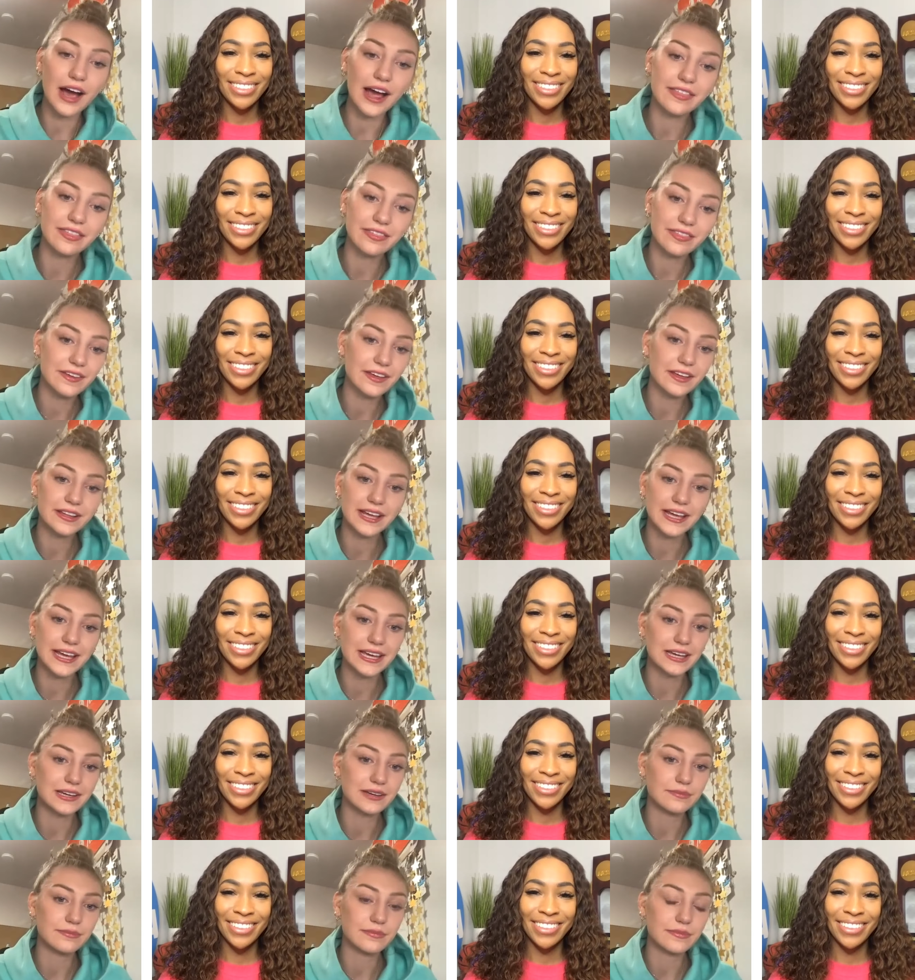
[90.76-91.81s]
Speaker 1: I feel
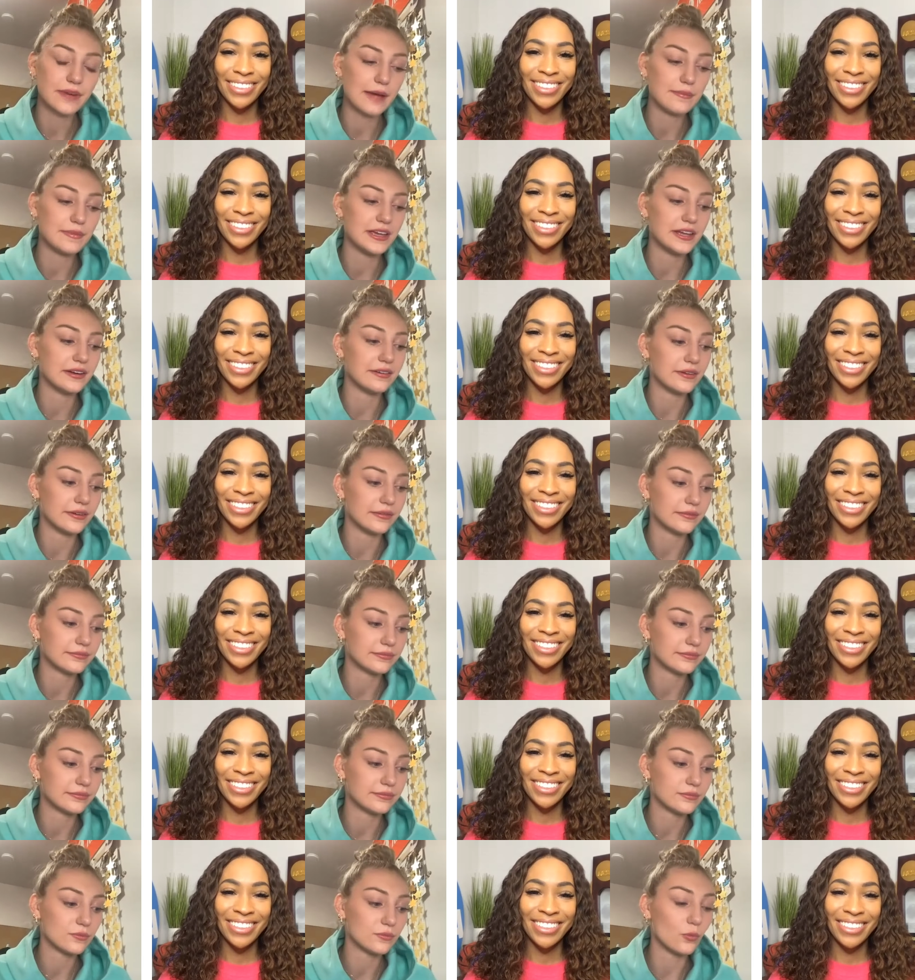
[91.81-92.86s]
like, I mean,
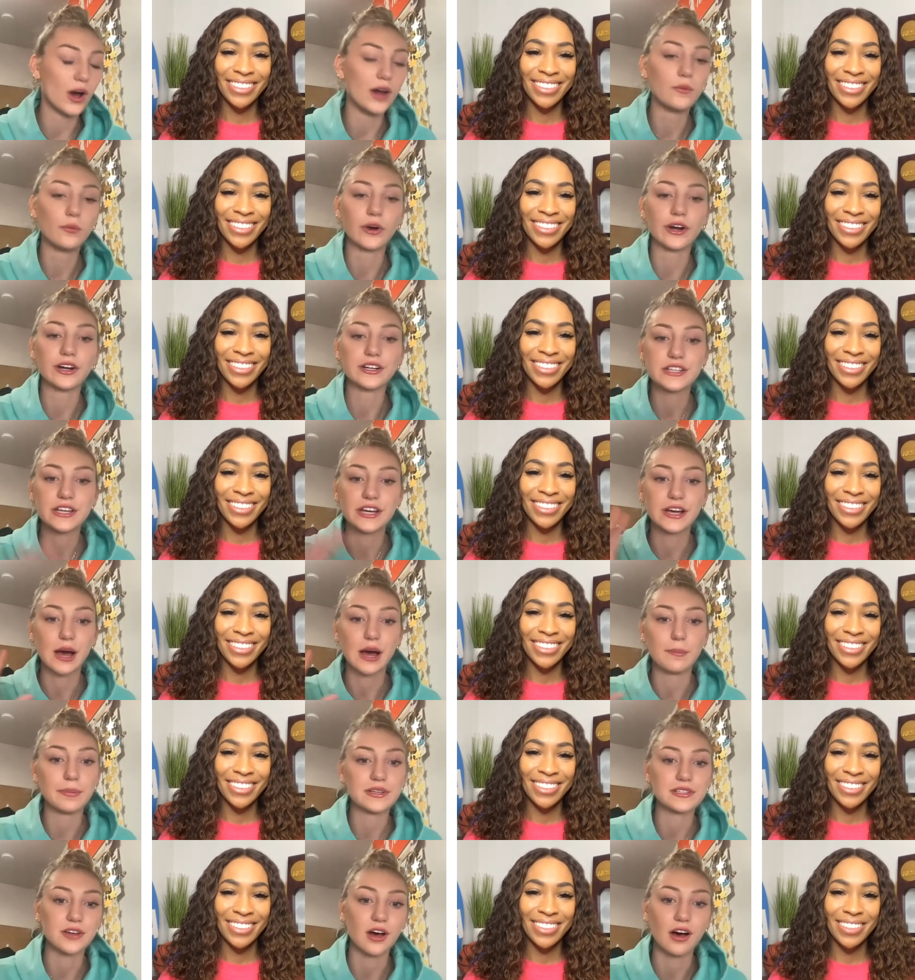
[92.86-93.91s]
one word to
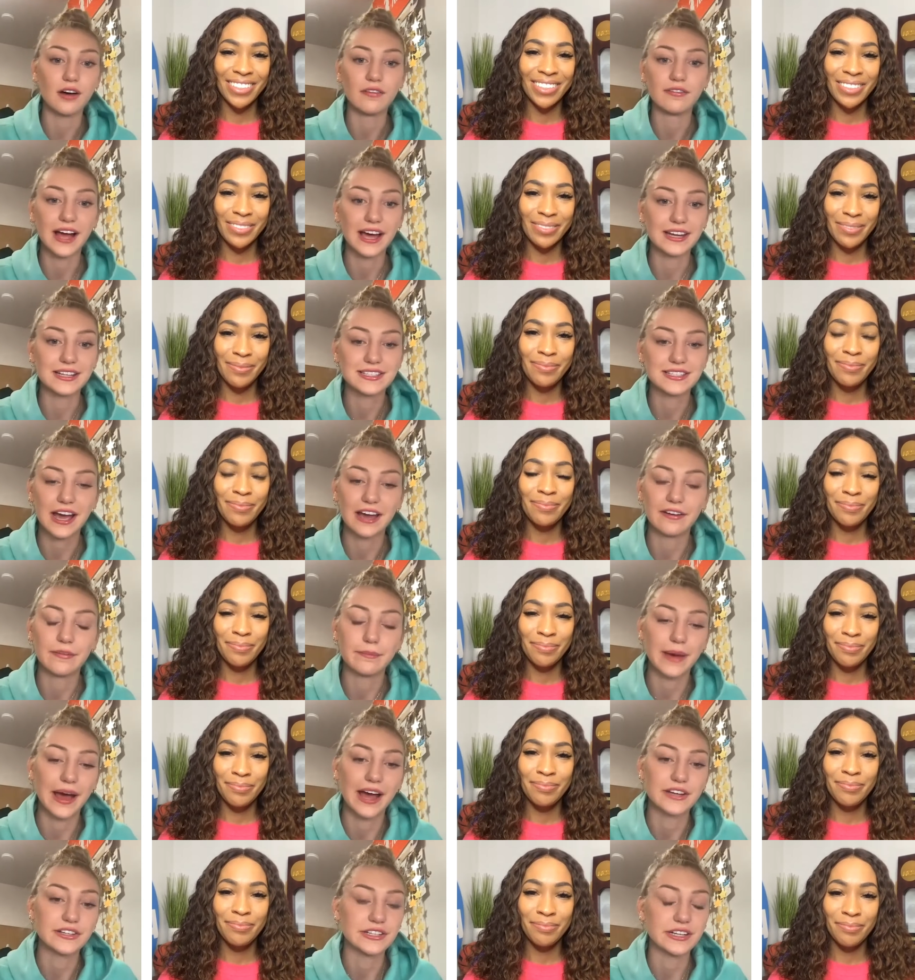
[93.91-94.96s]
encompass all of that is kind
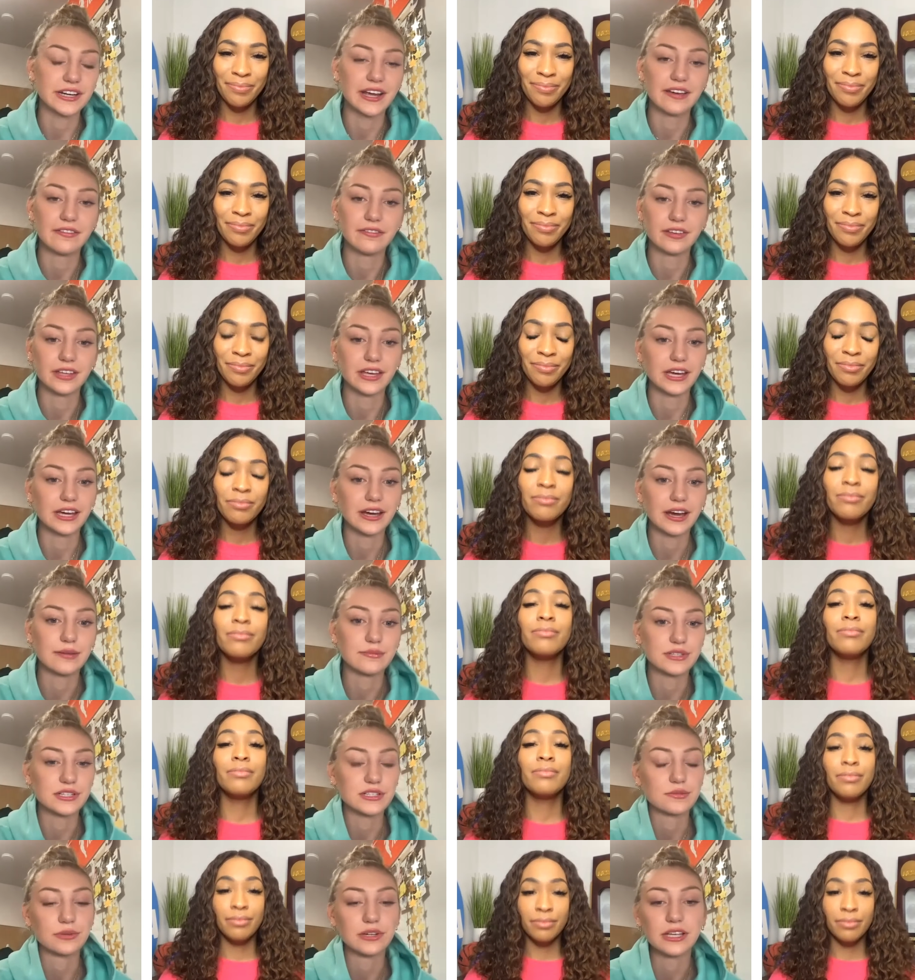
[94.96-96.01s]
of passionate. I feel like
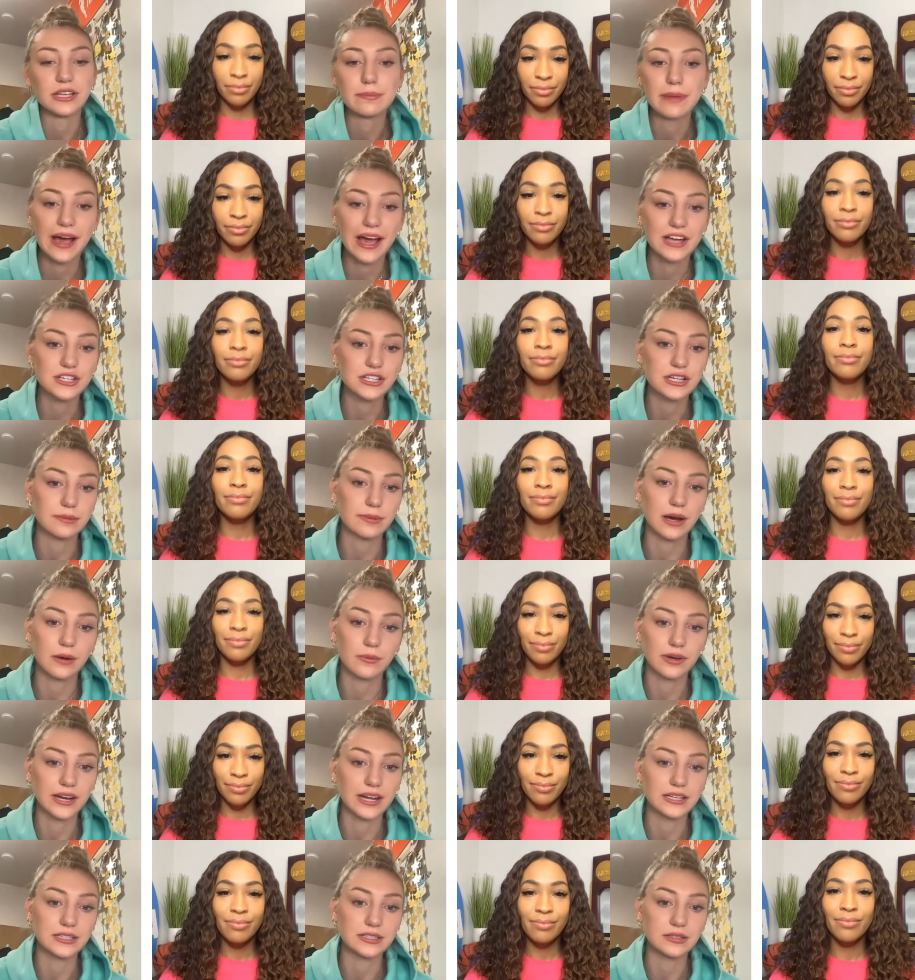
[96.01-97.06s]
I'm just really passionate about
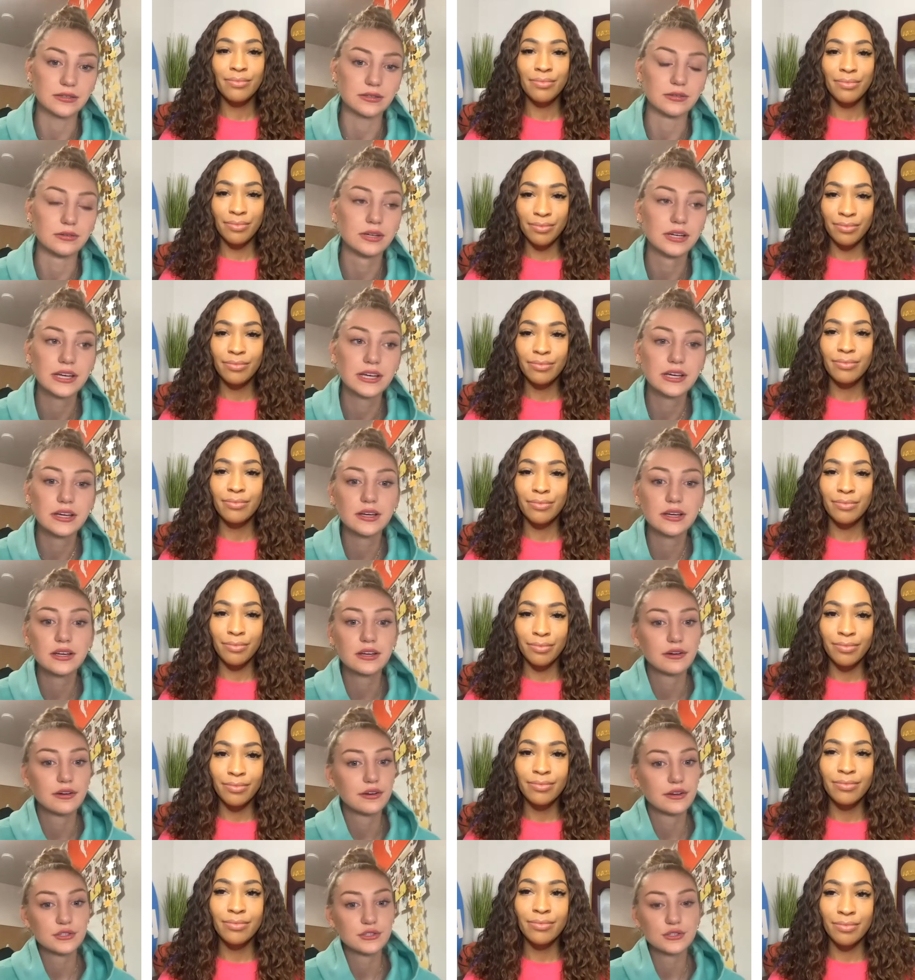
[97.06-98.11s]
what I do
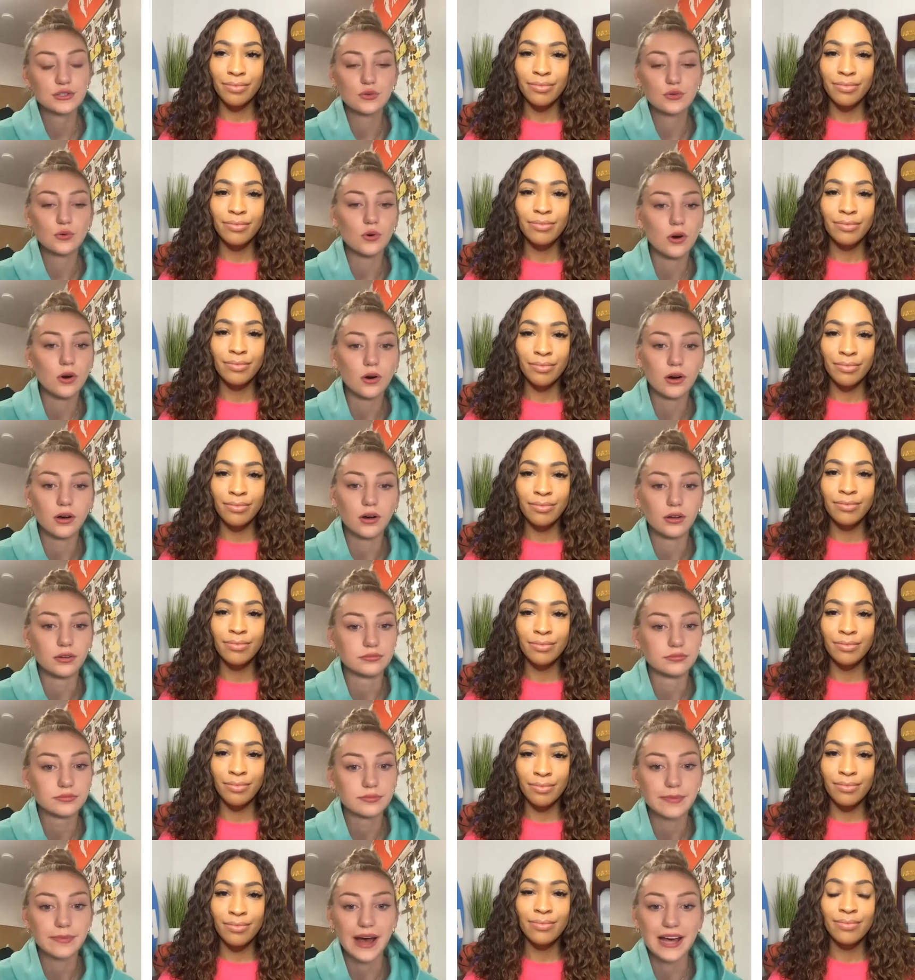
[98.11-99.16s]

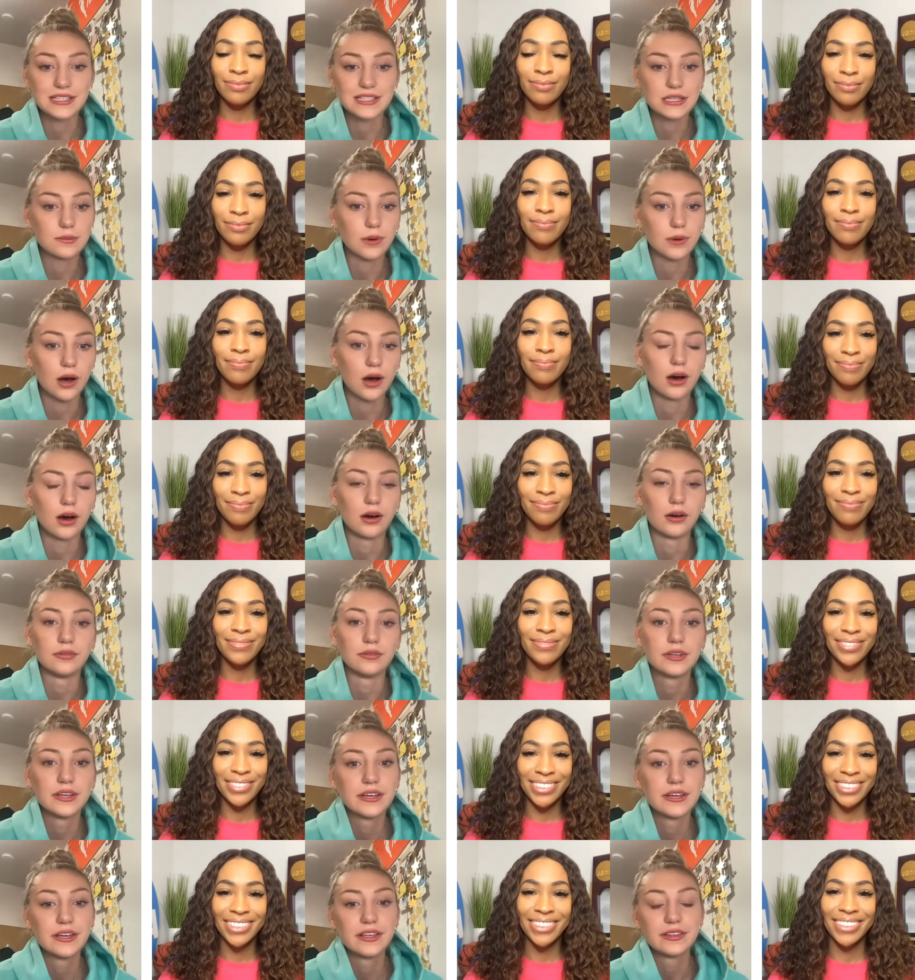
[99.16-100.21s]
school,
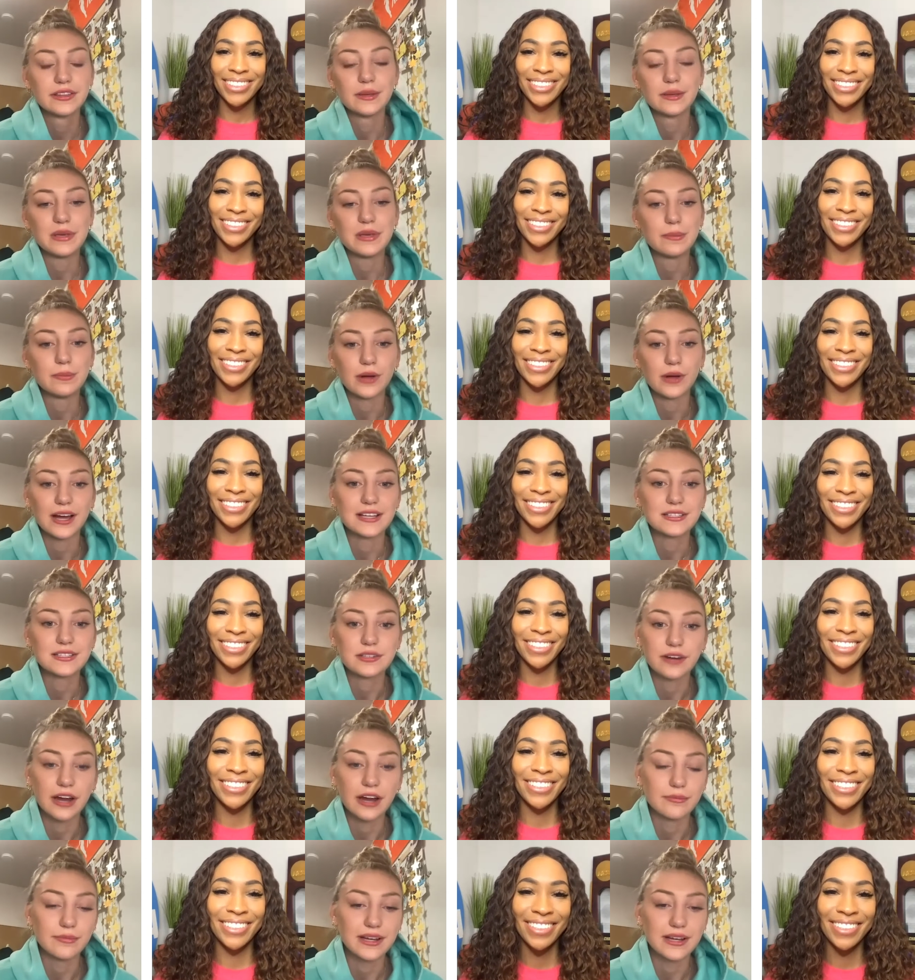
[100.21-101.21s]
basketball, the people I surround